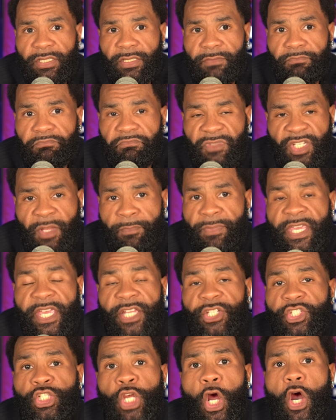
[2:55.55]
to be in
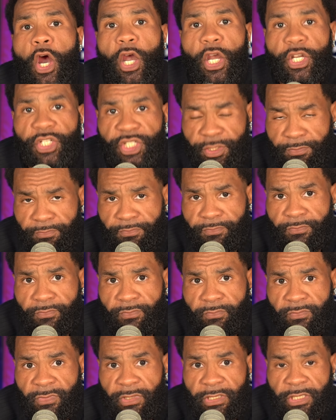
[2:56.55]
charge.
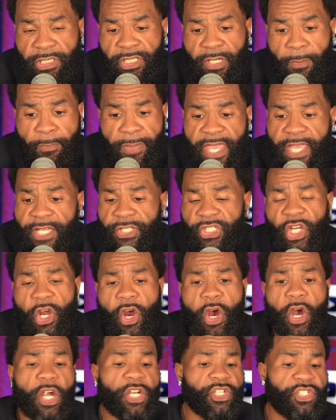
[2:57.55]
To be in
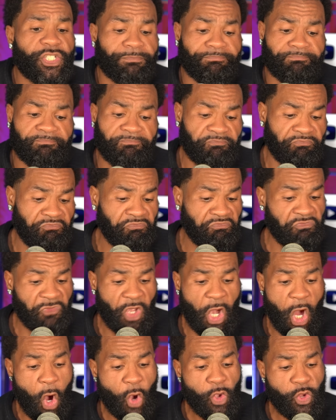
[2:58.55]
charge,
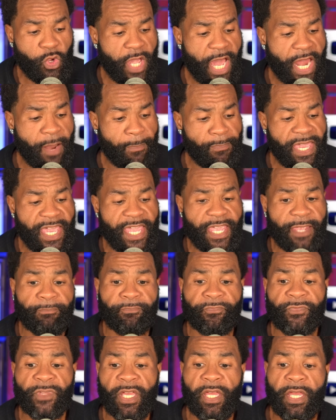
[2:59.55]
all you got to be
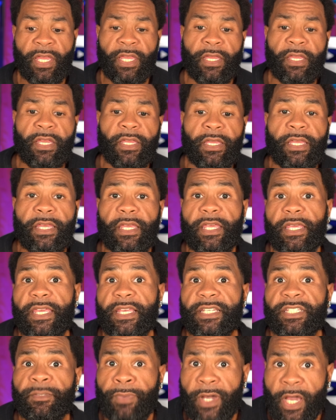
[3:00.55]
is
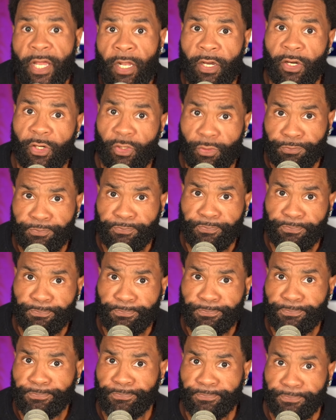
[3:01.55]
a butthole.
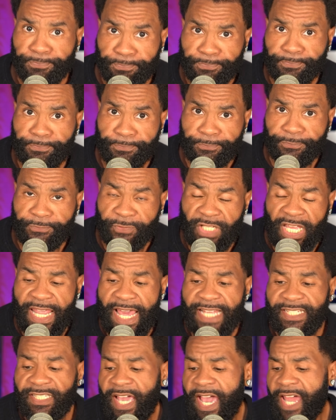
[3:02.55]
And
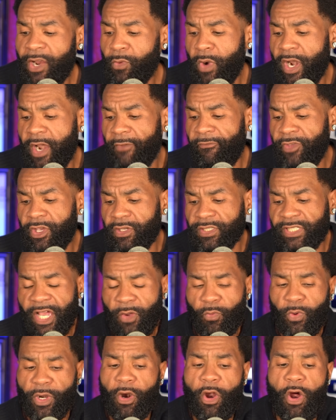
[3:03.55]
that's kind of where it feels like
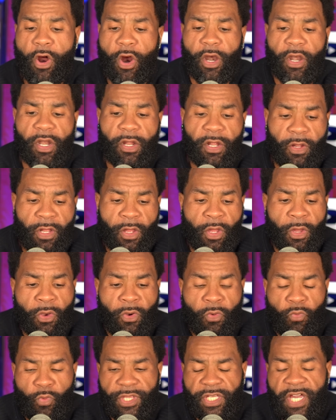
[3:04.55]
we are
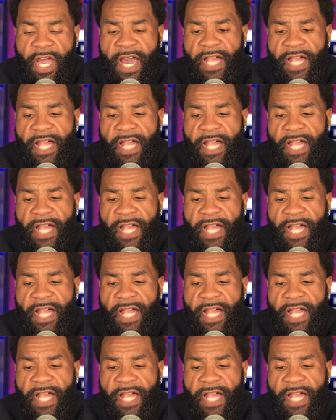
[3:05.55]
with college